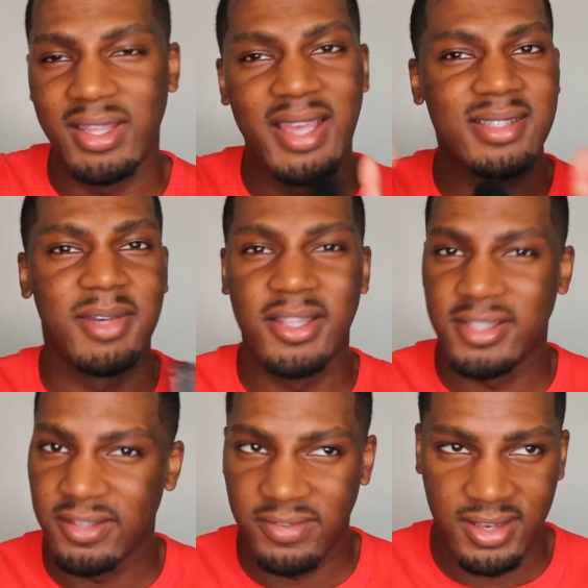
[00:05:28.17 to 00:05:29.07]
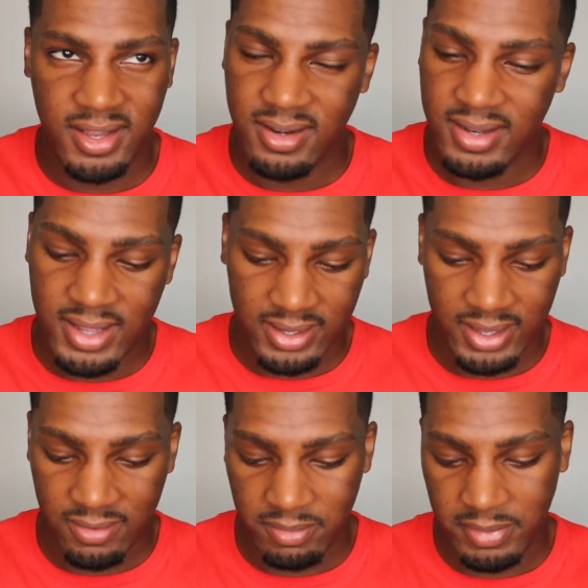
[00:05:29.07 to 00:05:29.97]
He has some other stuff in there that I
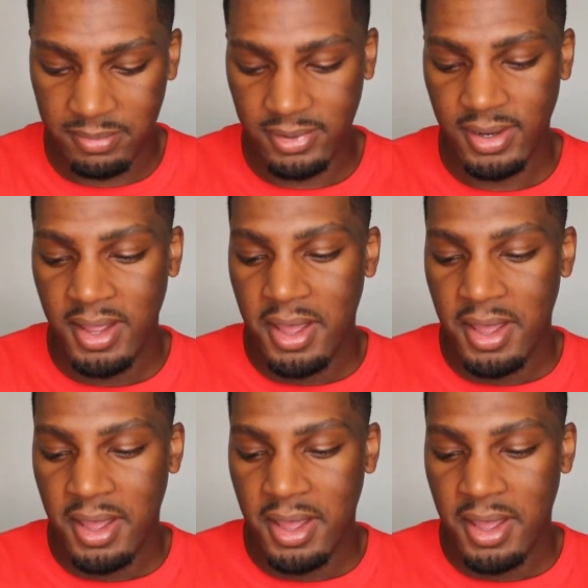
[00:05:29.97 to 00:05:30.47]
can't remember,